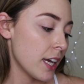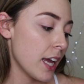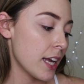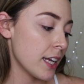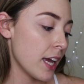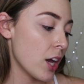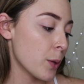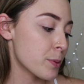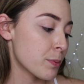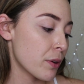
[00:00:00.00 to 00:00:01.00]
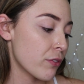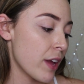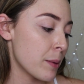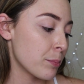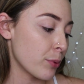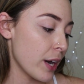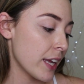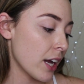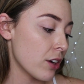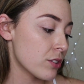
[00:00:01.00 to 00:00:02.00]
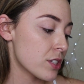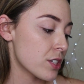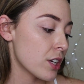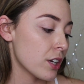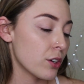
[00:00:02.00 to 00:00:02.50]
and it helps prevent breakouts,